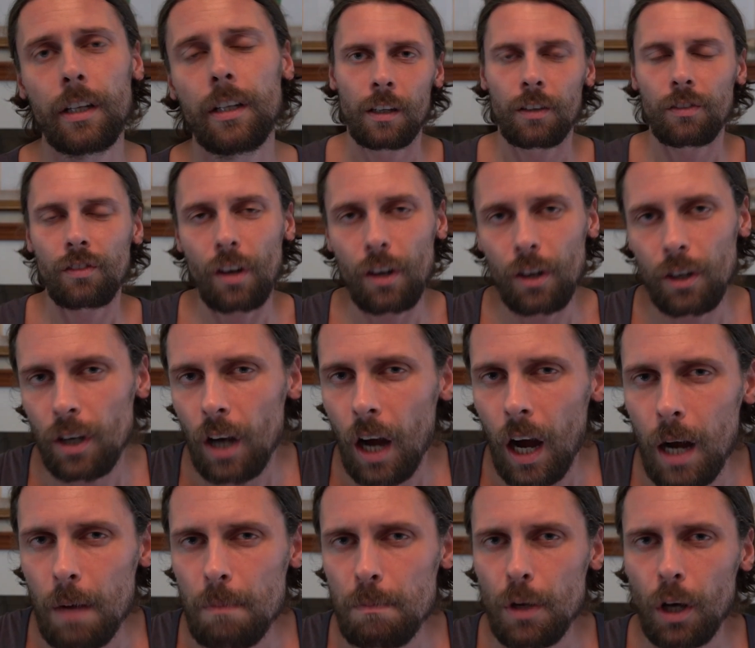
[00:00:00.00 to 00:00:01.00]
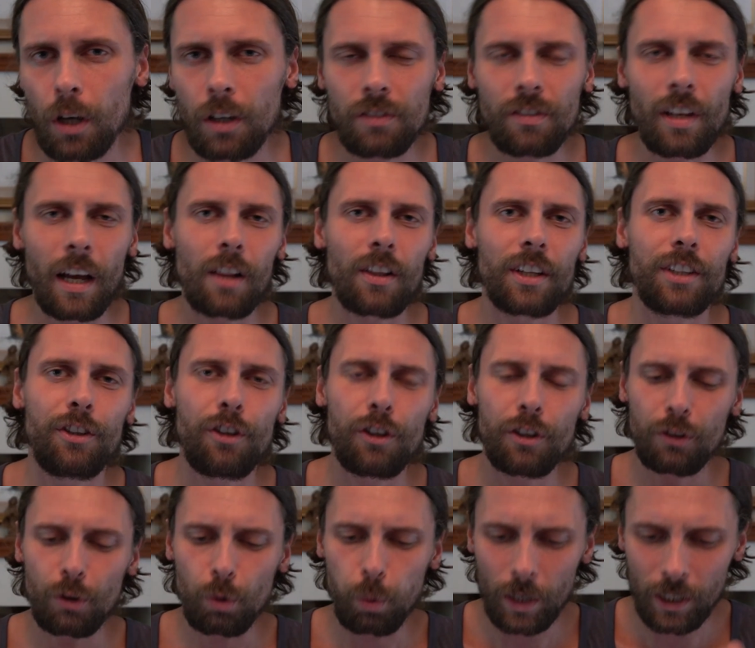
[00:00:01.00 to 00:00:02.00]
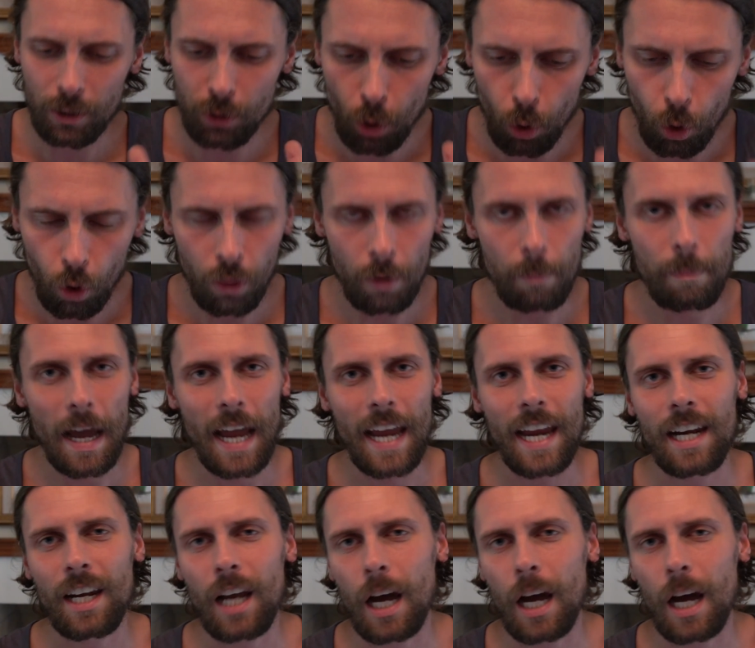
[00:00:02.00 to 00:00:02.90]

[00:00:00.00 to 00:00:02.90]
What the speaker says: So I'm not telling you to ignore the pain.